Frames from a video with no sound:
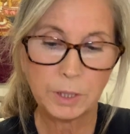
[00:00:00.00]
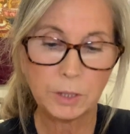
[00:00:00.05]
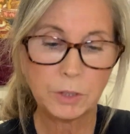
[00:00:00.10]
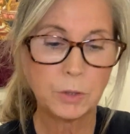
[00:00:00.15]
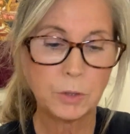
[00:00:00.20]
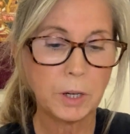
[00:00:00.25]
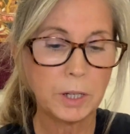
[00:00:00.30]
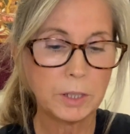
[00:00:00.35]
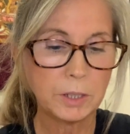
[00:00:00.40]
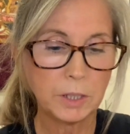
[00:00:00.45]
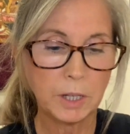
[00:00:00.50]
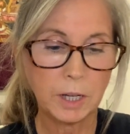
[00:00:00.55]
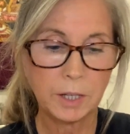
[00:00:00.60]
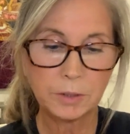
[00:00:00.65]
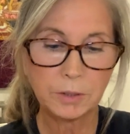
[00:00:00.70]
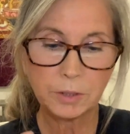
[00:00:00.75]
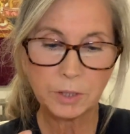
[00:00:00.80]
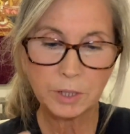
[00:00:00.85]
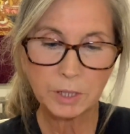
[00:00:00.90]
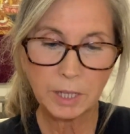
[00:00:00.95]
trying to
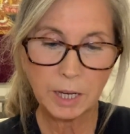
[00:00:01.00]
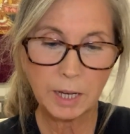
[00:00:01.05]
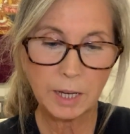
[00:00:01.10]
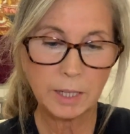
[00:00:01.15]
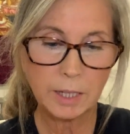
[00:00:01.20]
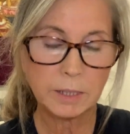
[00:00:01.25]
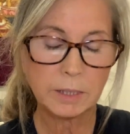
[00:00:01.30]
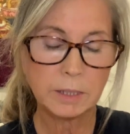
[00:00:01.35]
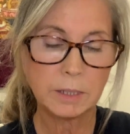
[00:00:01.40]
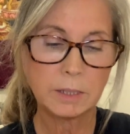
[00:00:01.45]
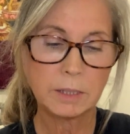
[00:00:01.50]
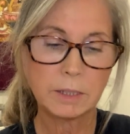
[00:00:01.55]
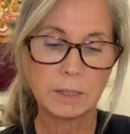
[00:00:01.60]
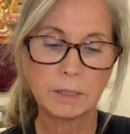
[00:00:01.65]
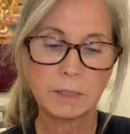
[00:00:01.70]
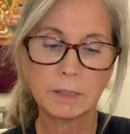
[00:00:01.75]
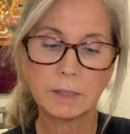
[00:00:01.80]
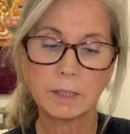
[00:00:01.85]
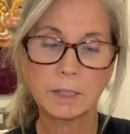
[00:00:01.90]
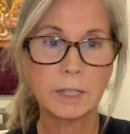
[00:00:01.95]
understand
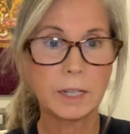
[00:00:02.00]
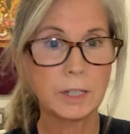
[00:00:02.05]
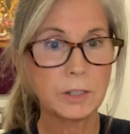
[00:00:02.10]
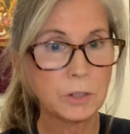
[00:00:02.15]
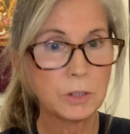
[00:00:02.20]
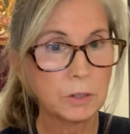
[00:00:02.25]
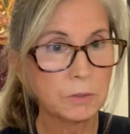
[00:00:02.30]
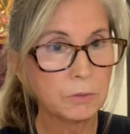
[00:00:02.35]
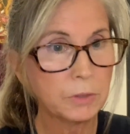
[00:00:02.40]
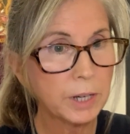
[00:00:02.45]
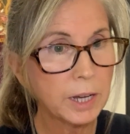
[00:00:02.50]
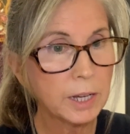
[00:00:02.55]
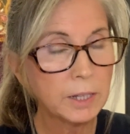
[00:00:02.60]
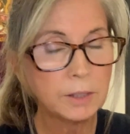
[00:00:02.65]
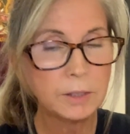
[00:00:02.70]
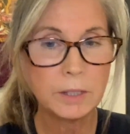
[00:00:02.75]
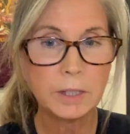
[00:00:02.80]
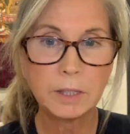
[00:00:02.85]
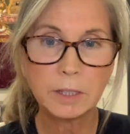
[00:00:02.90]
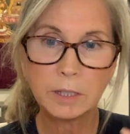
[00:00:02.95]
the nature of
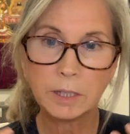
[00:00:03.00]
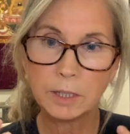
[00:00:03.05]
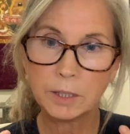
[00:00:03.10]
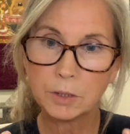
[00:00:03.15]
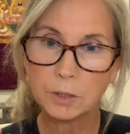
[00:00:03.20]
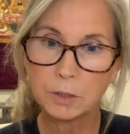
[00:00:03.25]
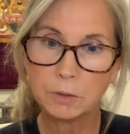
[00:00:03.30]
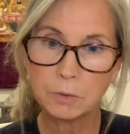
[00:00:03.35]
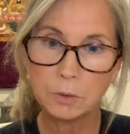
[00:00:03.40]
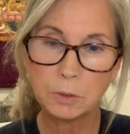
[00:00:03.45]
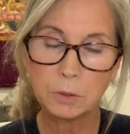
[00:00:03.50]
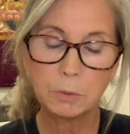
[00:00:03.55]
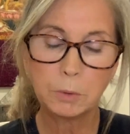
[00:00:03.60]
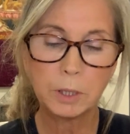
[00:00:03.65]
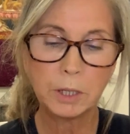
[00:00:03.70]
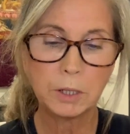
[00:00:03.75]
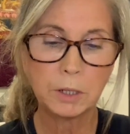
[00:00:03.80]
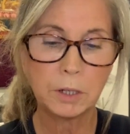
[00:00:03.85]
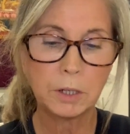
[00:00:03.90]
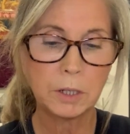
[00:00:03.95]
reality, the nature of who we
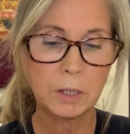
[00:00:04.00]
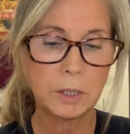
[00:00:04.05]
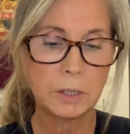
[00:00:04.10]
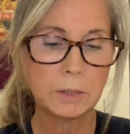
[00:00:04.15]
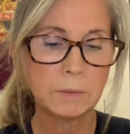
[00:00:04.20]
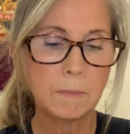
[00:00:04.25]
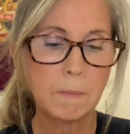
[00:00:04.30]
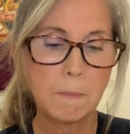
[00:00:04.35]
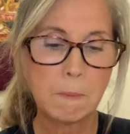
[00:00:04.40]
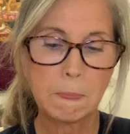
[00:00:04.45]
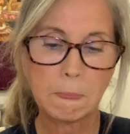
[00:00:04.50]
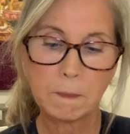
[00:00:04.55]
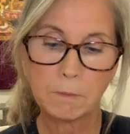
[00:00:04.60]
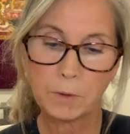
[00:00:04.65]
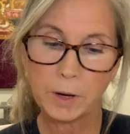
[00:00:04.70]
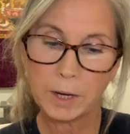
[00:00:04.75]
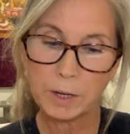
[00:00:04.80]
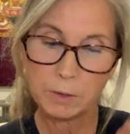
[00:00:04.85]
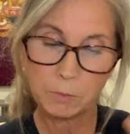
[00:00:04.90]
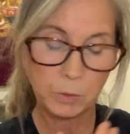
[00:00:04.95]
are,
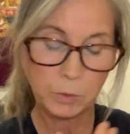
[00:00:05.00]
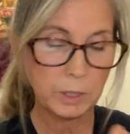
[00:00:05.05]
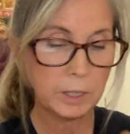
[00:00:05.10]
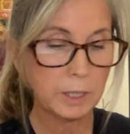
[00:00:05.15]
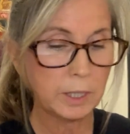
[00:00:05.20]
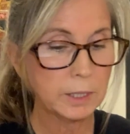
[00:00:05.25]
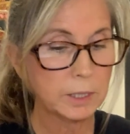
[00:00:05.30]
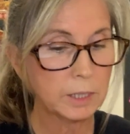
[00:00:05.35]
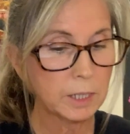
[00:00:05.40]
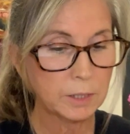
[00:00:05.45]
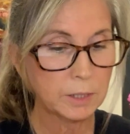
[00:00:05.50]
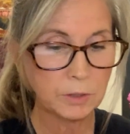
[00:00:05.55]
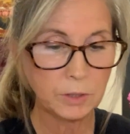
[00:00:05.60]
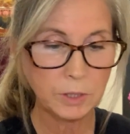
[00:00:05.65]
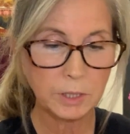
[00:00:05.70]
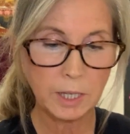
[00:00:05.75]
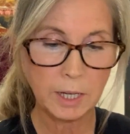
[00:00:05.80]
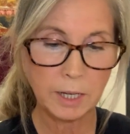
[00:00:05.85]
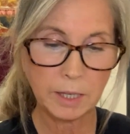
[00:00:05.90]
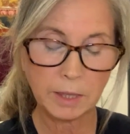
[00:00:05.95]
right? And we need to
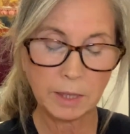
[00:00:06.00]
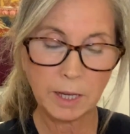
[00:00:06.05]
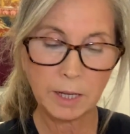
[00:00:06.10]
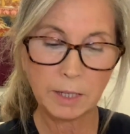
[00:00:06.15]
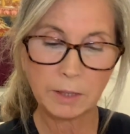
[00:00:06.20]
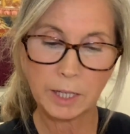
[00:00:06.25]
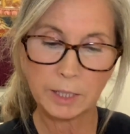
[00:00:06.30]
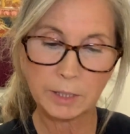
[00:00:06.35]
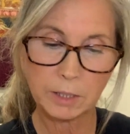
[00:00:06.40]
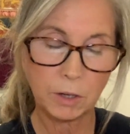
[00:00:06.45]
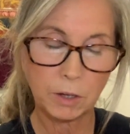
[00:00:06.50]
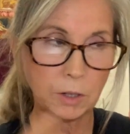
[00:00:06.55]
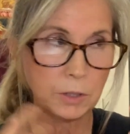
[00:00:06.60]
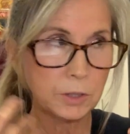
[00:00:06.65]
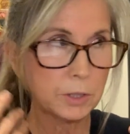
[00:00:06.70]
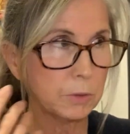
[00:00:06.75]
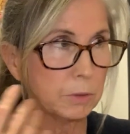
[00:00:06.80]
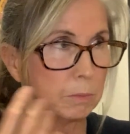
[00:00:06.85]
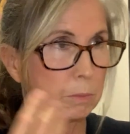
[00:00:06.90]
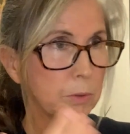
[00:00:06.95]
understand that. That's
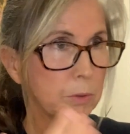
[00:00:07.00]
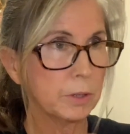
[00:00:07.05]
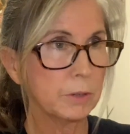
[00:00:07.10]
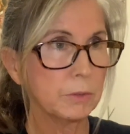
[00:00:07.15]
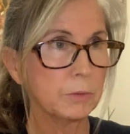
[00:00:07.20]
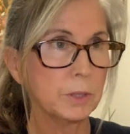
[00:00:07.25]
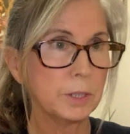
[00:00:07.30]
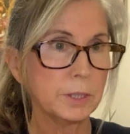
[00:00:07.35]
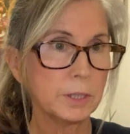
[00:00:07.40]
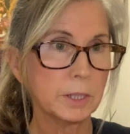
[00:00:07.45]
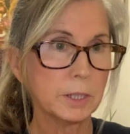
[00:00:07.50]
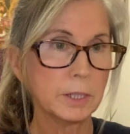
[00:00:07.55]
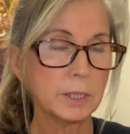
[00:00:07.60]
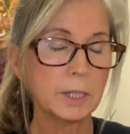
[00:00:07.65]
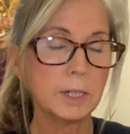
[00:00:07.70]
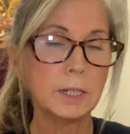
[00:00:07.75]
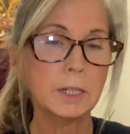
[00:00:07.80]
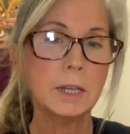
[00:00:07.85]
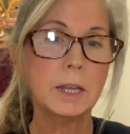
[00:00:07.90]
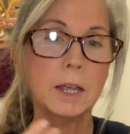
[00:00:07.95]
also important for us to
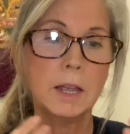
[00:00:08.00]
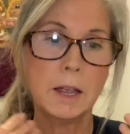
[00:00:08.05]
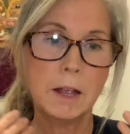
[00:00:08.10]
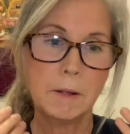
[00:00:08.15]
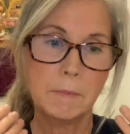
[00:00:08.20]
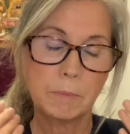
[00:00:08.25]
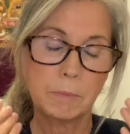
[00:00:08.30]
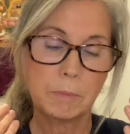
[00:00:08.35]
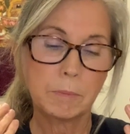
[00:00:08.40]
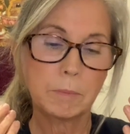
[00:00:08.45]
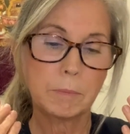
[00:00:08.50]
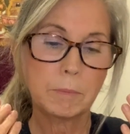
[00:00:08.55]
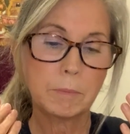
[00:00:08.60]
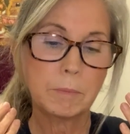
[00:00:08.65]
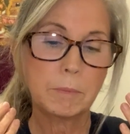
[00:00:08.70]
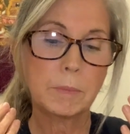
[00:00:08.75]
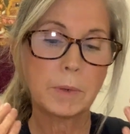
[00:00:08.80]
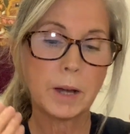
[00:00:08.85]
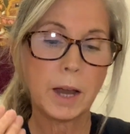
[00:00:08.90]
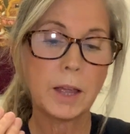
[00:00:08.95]
see.
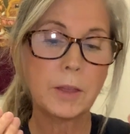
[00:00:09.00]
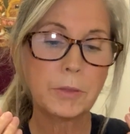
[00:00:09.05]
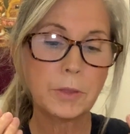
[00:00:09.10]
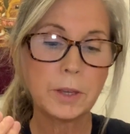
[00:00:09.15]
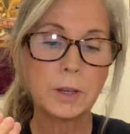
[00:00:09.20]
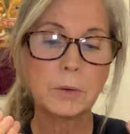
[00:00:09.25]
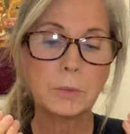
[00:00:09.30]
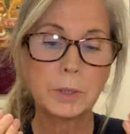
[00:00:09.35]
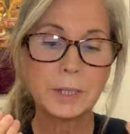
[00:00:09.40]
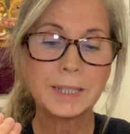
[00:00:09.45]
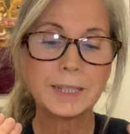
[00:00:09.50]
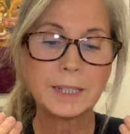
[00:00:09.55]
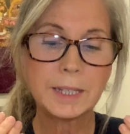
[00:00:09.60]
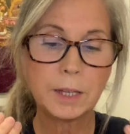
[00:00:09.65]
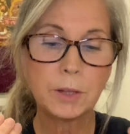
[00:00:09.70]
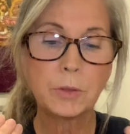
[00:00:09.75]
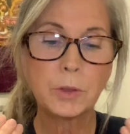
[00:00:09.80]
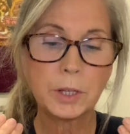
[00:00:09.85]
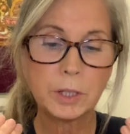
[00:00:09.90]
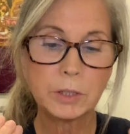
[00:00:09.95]
But I think we see
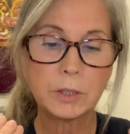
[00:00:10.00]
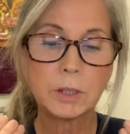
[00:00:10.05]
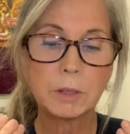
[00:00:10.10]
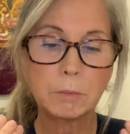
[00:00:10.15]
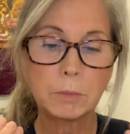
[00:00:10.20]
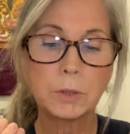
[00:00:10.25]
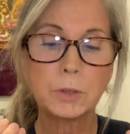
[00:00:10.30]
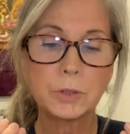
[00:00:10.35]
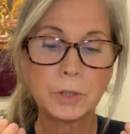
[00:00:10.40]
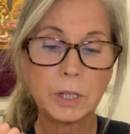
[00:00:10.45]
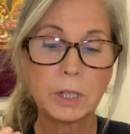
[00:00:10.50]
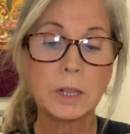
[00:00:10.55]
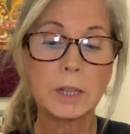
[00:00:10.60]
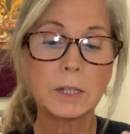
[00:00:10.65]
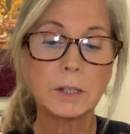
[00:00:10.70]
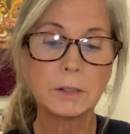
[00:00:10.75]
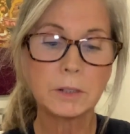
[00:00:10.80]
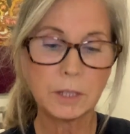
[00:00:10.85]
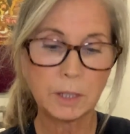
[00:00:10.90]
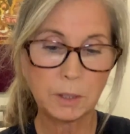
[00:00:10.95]
things the most
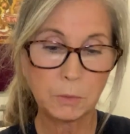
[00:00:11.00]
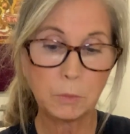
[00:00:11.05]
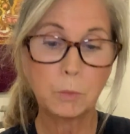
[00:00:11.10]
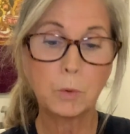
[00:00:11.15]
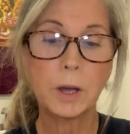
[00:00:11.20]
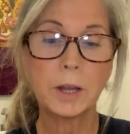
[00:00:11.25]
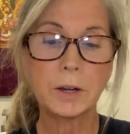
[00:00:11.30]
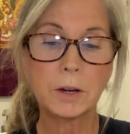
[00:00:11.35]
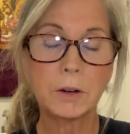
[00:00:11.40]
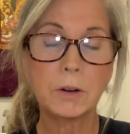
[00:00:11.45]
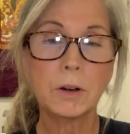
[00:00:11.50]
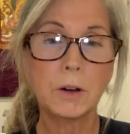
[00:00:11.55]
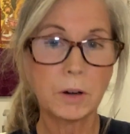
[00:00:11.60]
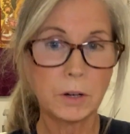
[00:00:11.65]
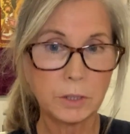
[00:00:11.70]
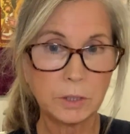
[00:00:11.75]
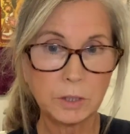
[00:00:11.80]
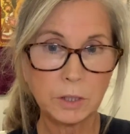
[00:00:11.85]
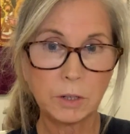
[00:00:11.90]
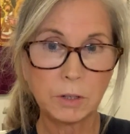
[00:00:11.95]
clearly when our
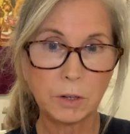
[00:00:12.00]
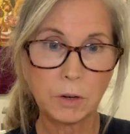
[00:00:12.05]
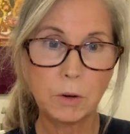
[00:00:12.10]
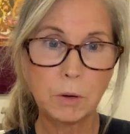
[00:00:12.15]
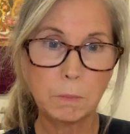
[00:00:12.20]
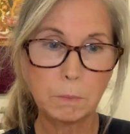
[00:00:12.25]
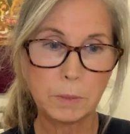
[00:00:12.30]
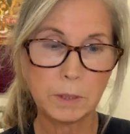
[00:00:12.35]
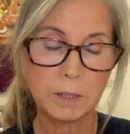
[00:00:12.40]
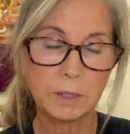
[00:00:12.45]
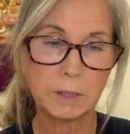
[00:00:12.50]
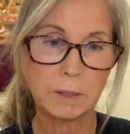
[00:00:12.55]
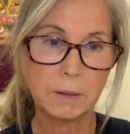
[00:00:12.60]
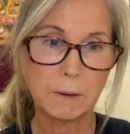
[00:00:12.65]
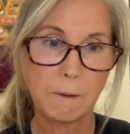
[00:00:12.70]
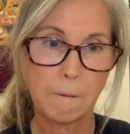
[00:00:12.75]
hearts are open.